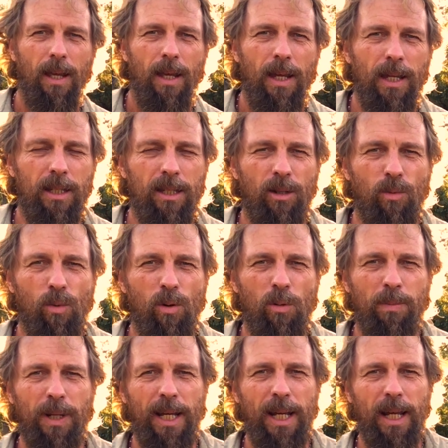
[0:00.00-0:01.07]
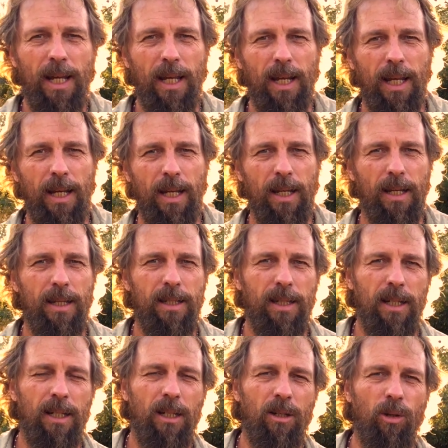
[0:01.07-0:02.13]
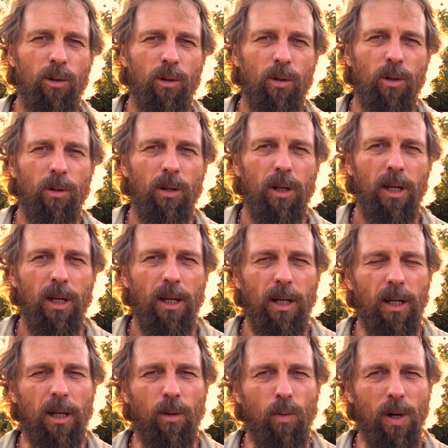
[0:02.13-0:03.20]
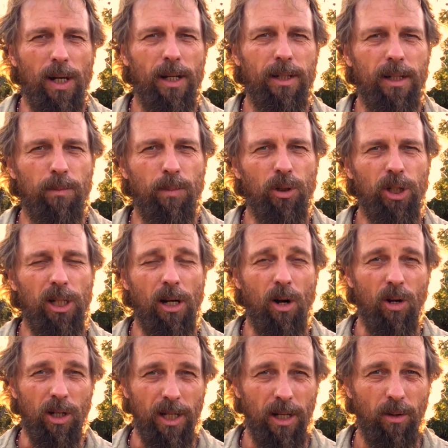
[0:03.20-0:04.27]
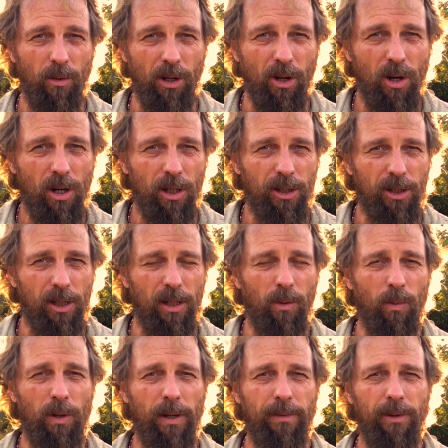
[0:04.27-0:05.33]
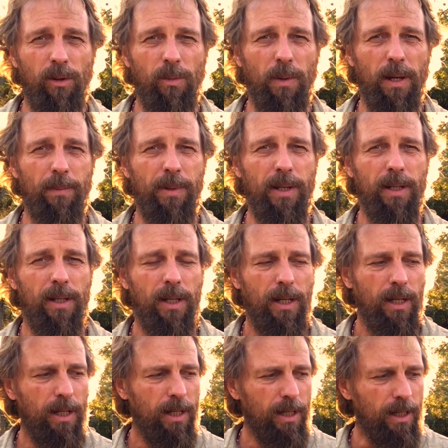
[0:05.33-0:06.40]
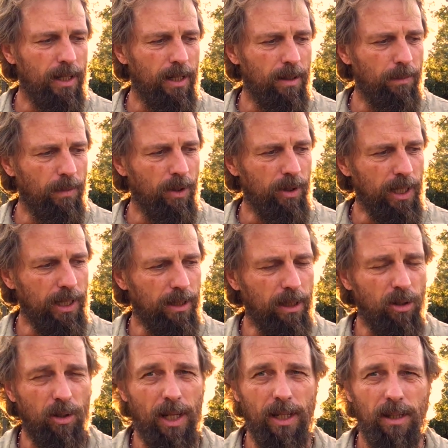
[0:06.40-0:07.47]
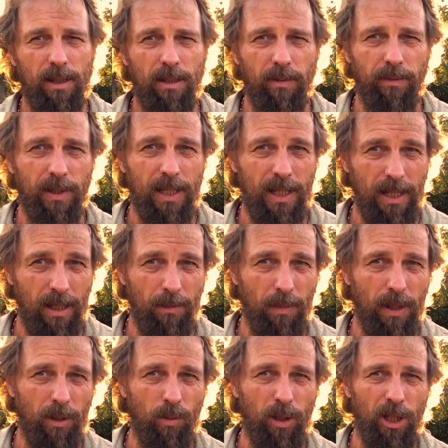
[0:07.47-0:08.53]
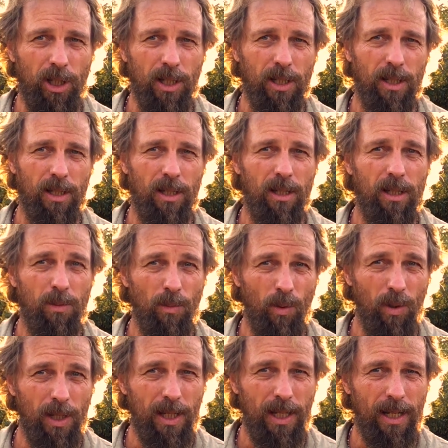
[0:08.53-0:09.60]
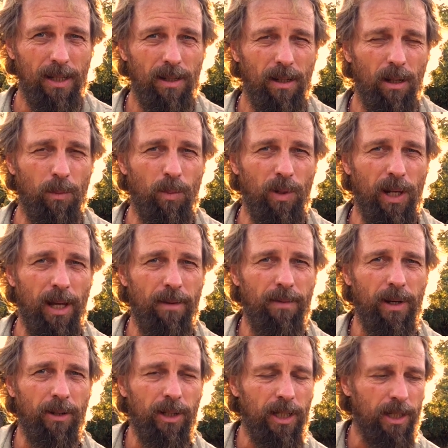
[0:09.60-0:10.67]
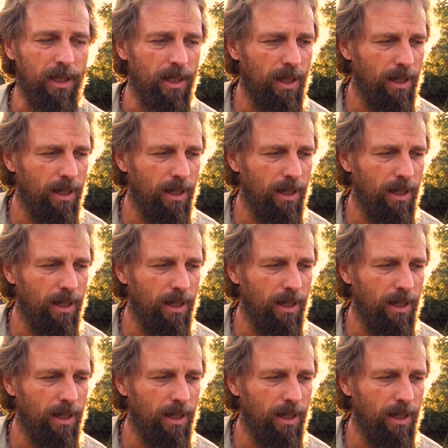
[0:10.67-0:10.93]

It's a warm day, and sending you wild and bushy lockdown regards wherever you may be. I'm looking at the tracks of a steenbok, which is the smallest antelope we have out here.